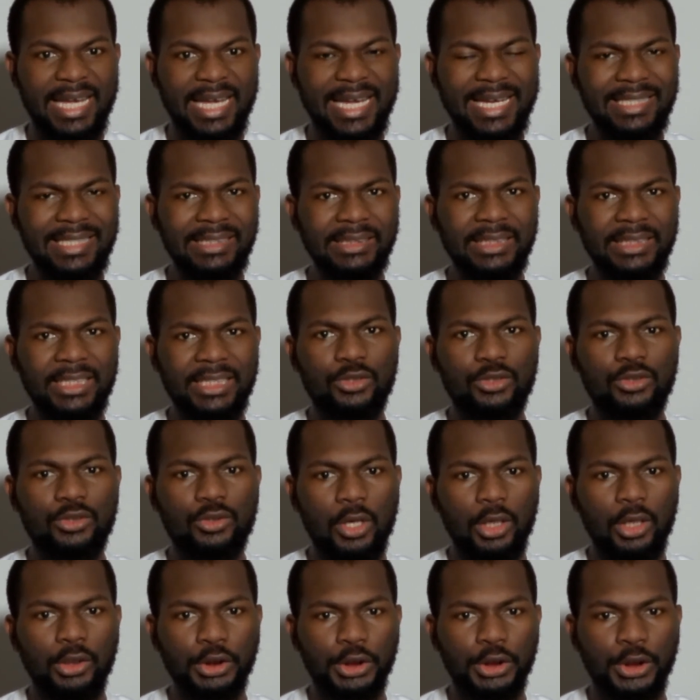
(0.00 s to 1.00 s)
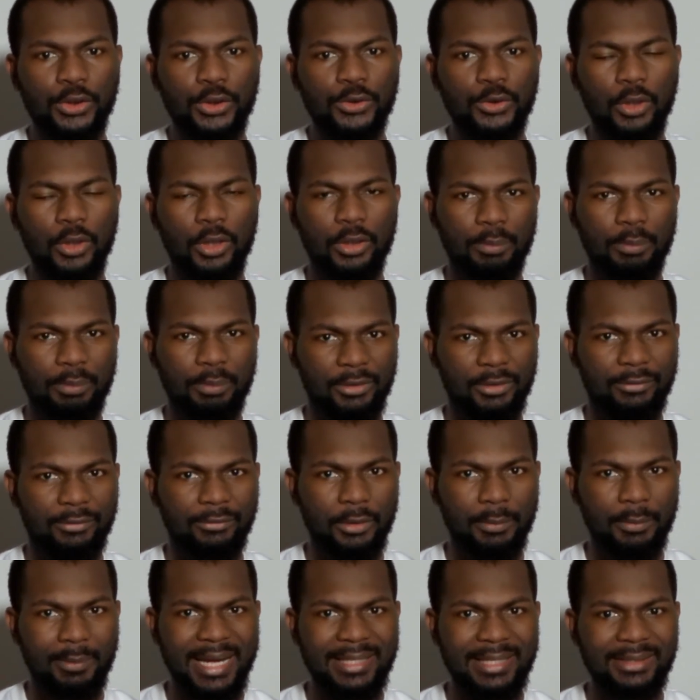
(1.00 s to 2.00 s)
hinges not just on
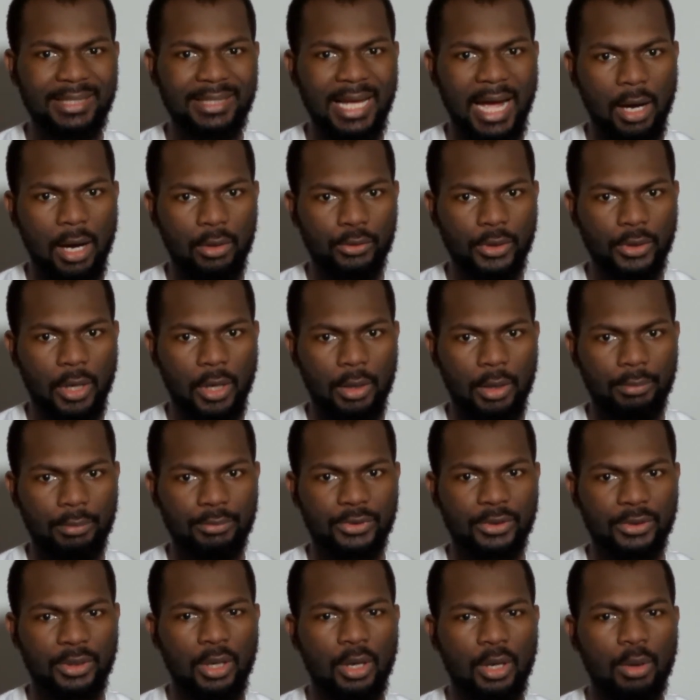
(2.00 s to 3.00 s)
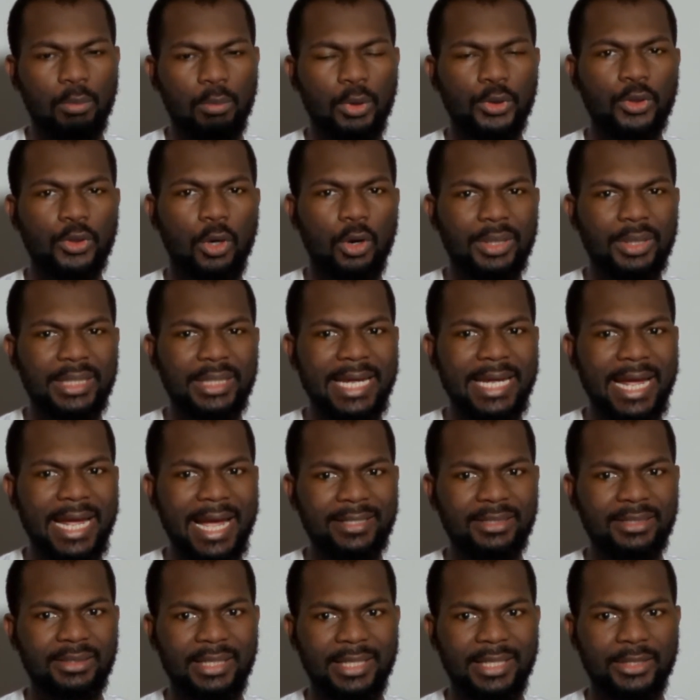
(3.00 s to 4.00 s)
performance outcomes, but on the
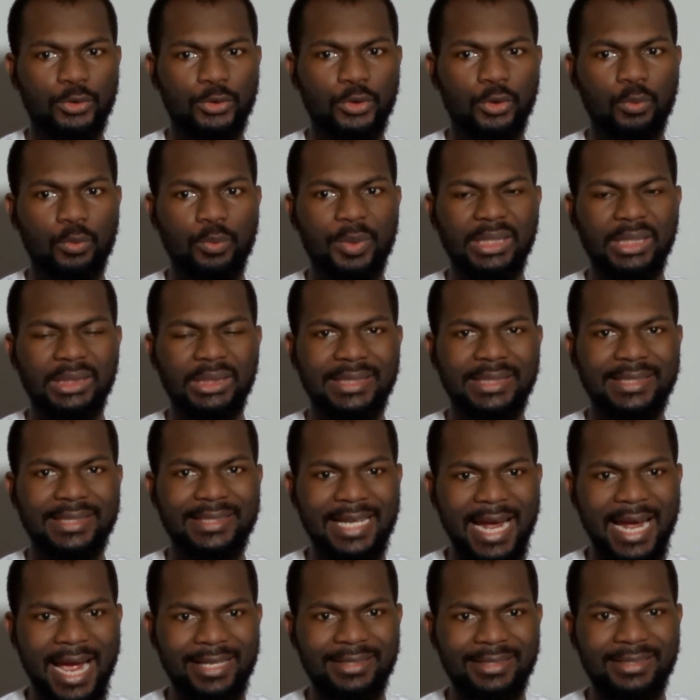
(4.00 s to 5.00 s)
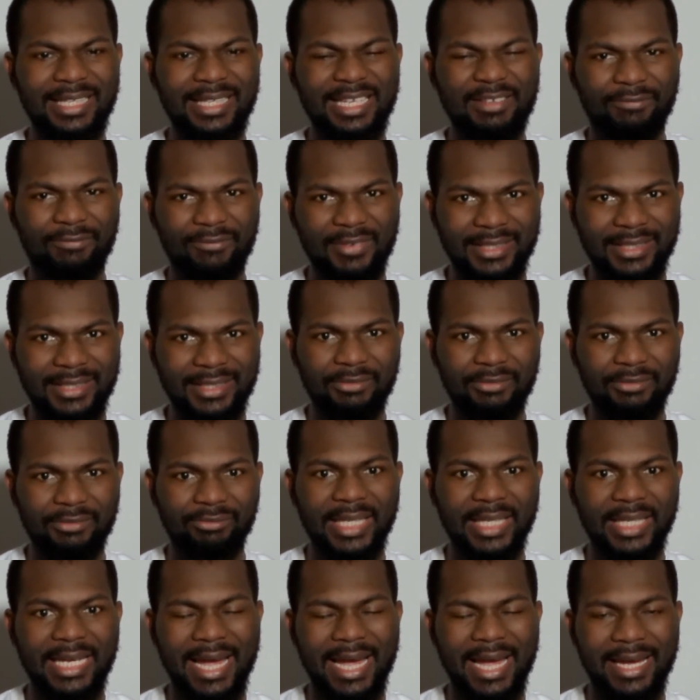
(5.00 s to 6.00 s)
extent to which the task
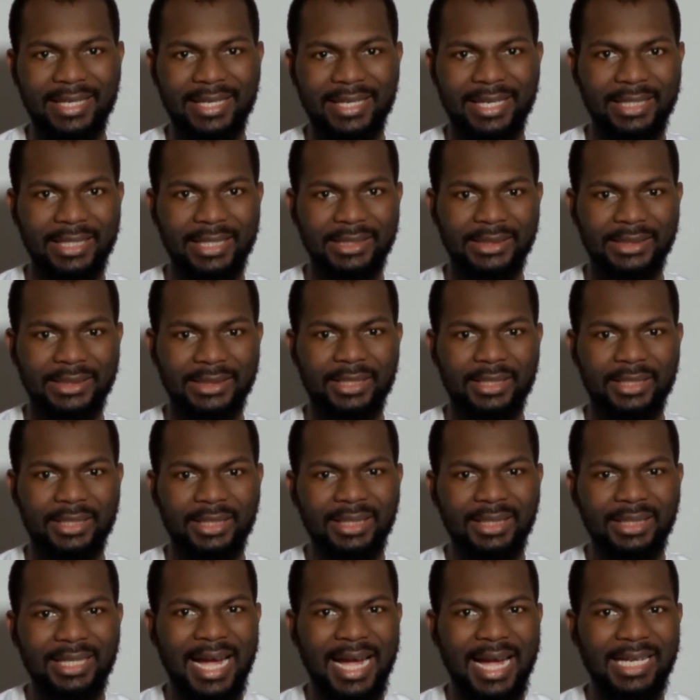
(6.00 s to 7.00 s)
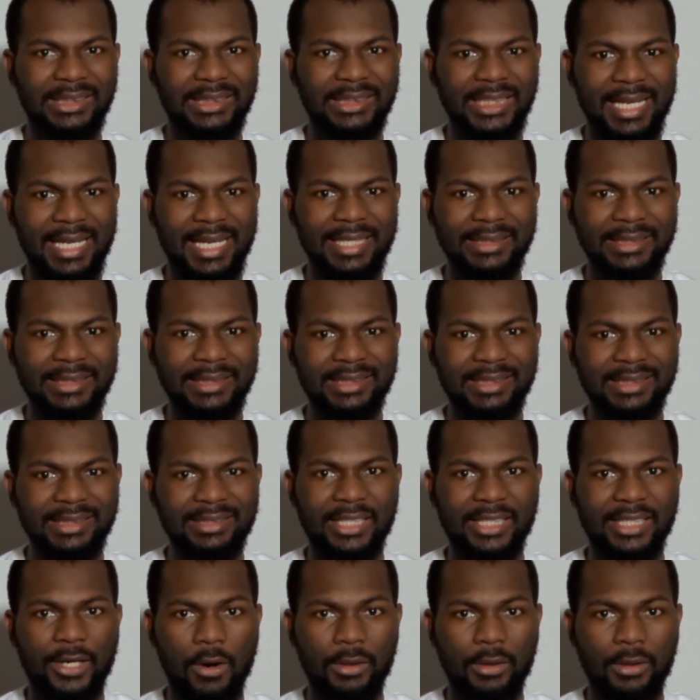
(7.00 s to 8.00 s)
effectively engages and challenges
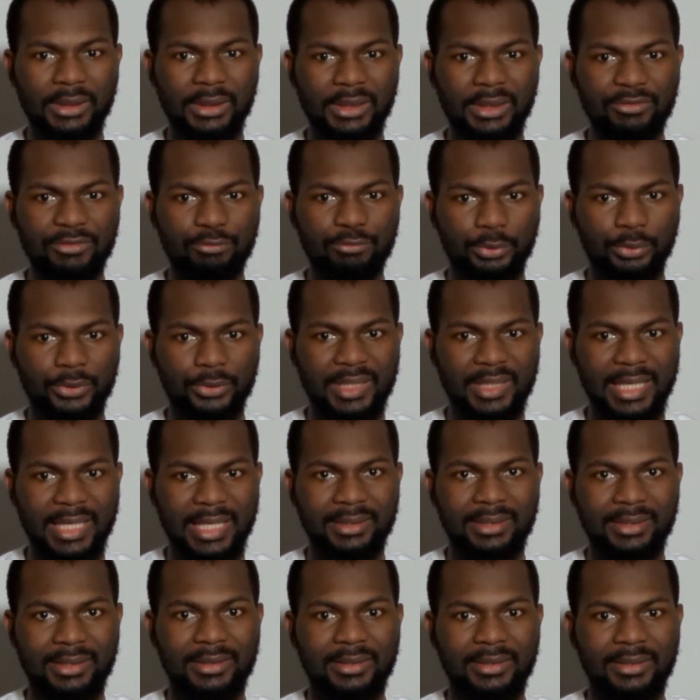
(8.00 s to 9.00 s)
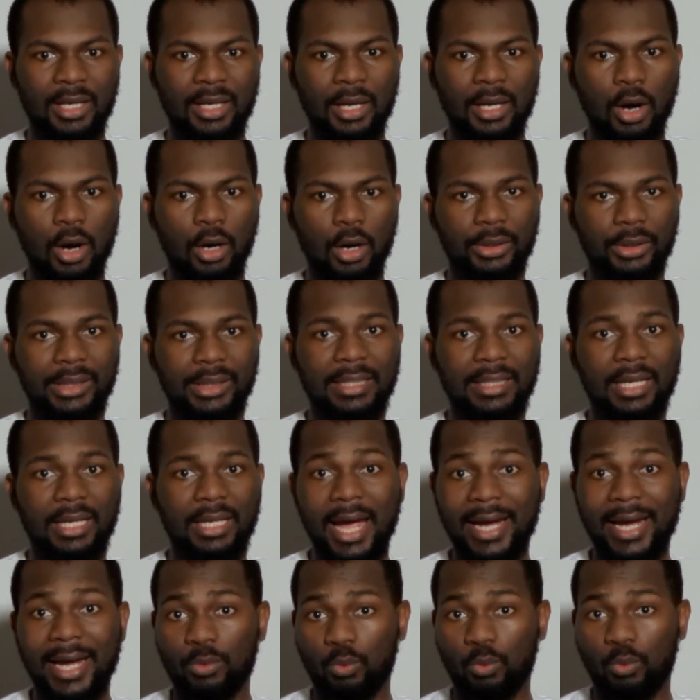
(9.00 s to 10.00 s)
the cognitive processes
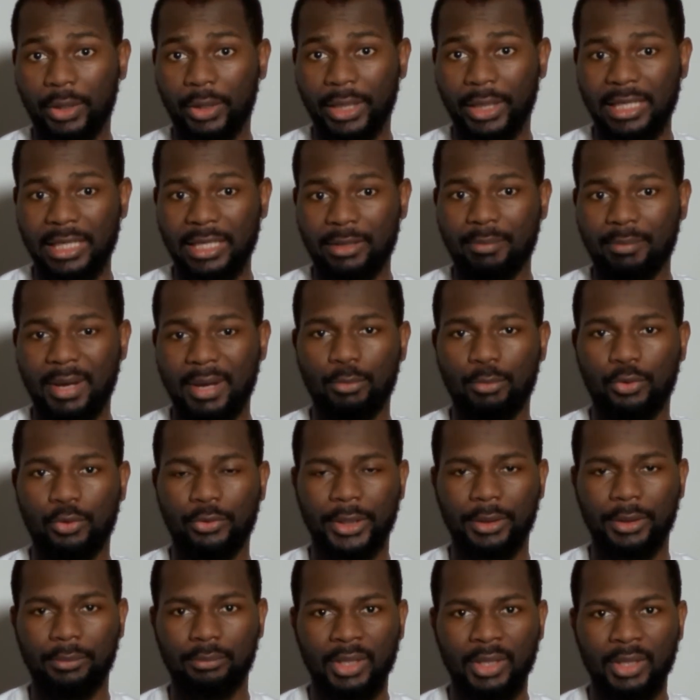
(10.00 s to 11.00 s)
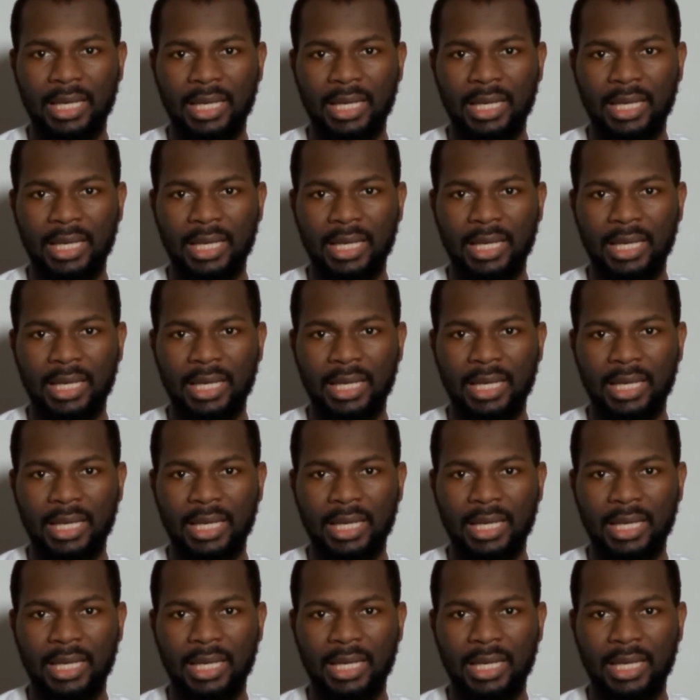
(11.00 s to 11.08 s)
underlying working memory.